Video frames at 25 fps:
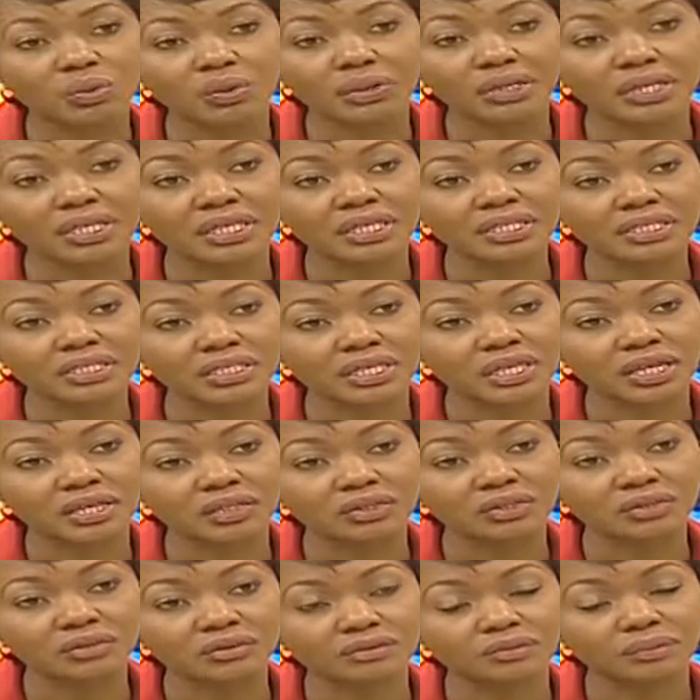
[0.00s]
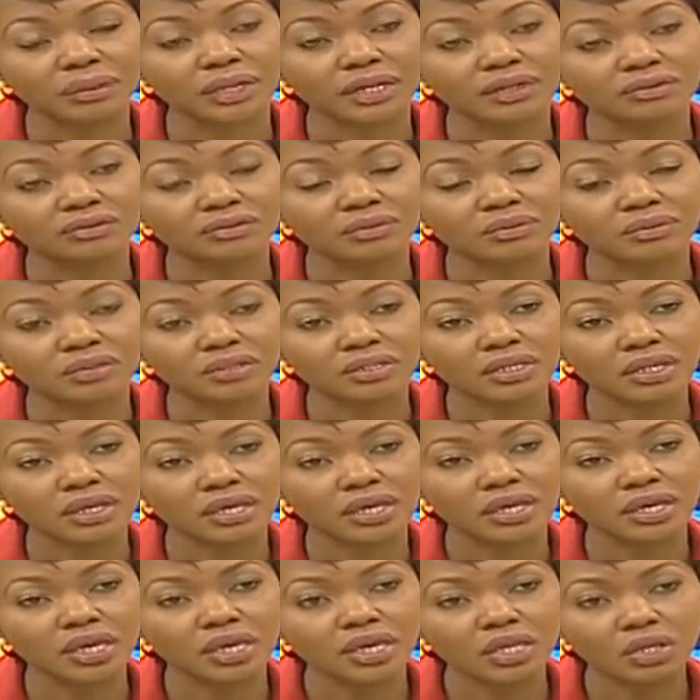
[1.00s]
in international platforms.
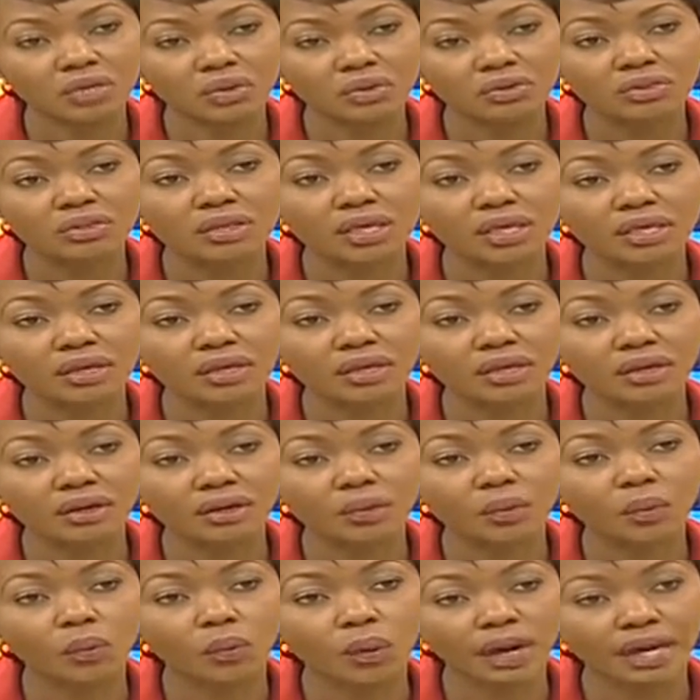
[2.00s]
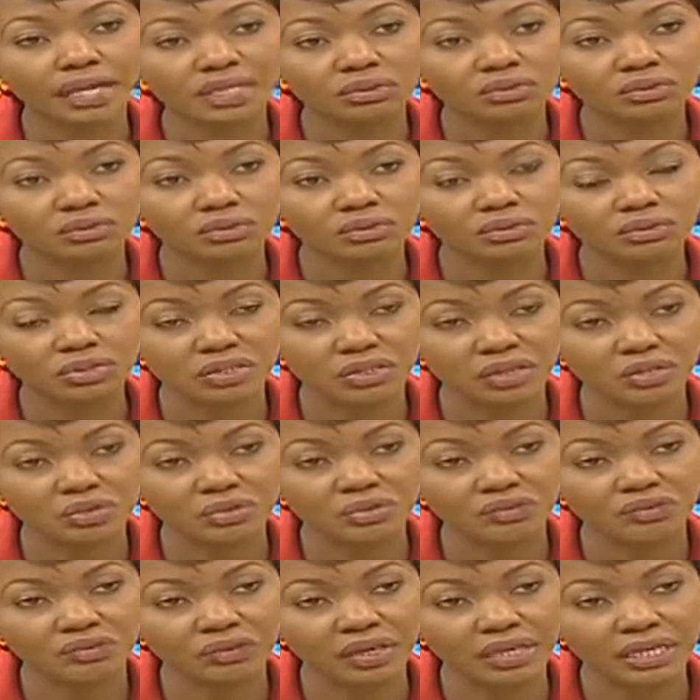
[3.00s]
In your thinking, why did
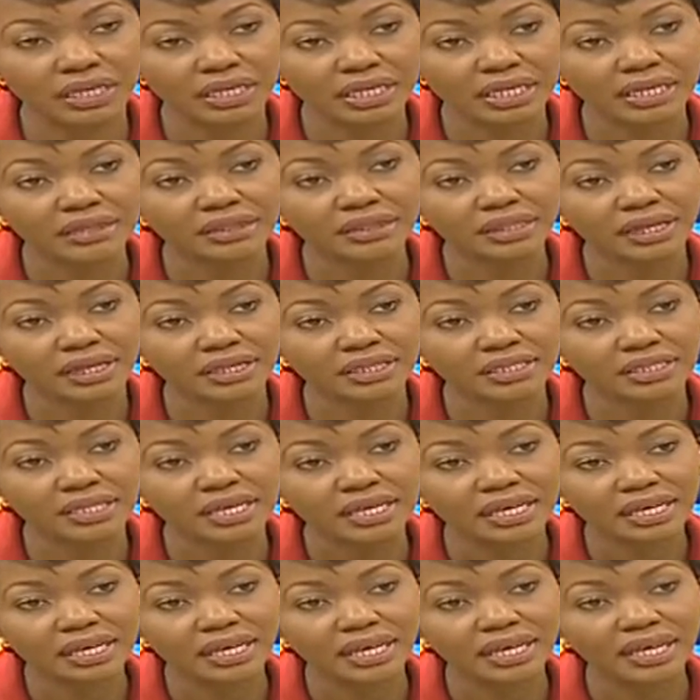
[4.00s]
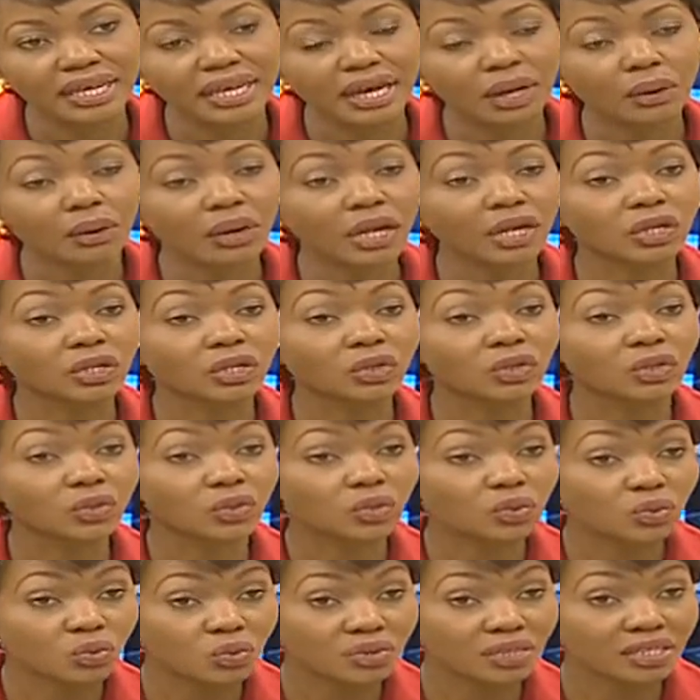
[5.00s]
we fail in that? And how can
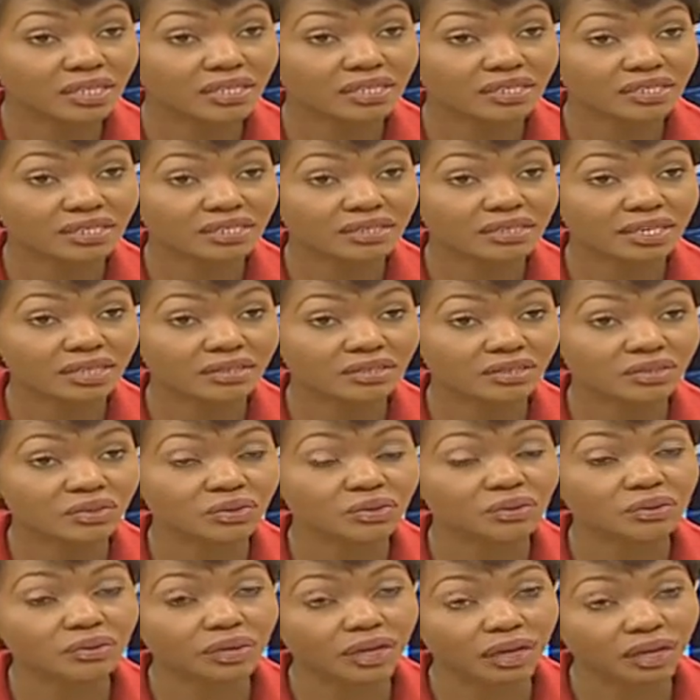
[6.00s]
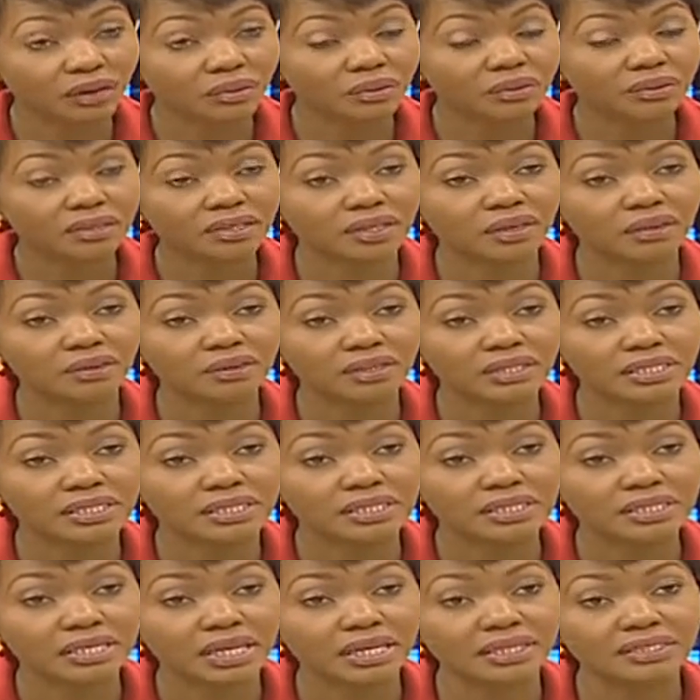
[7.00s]
you, in a sense, through Carole Kinoti
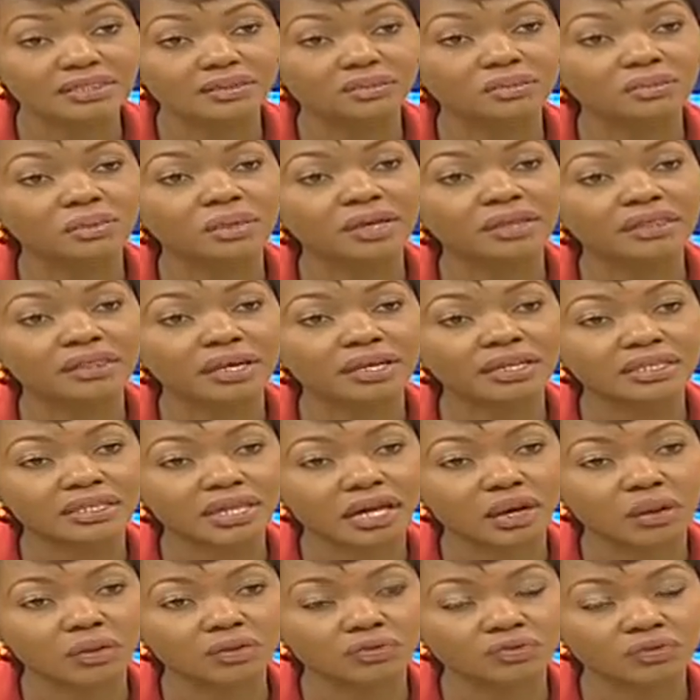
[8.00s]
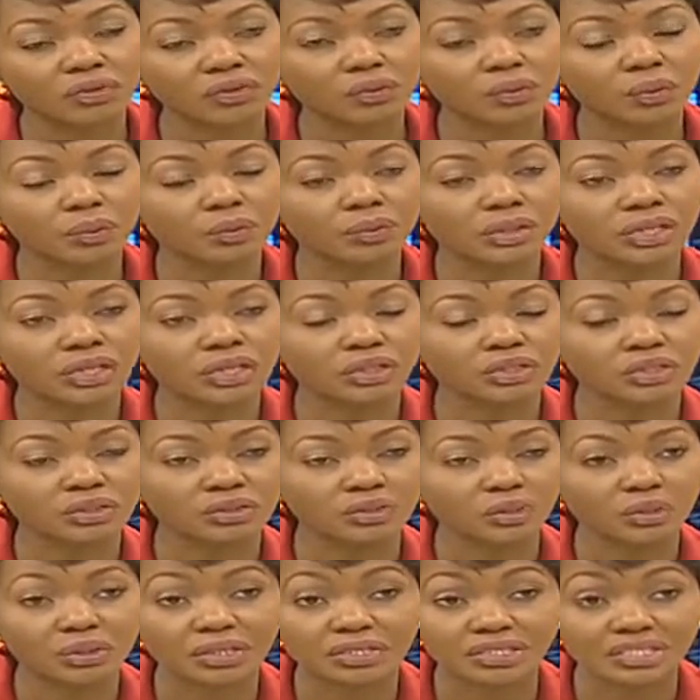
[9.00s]
Designs, bring that out for the
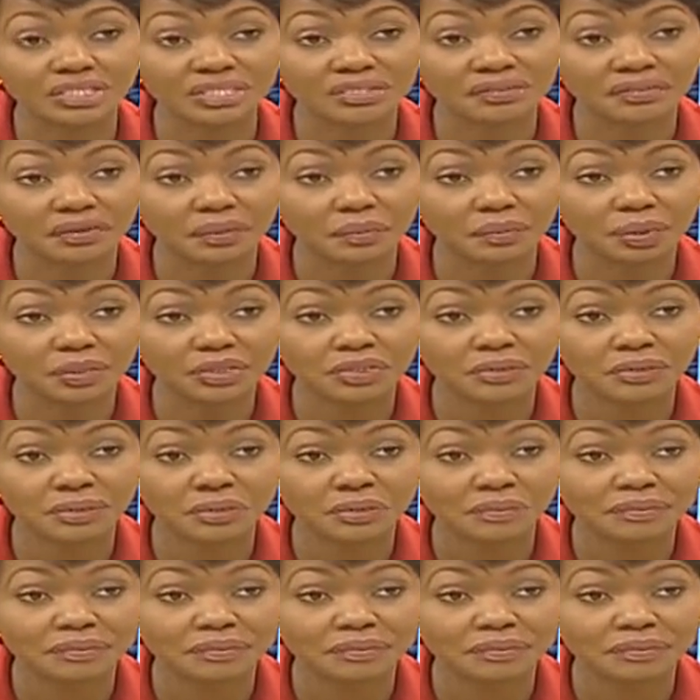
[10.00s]
population? Or is it even possible?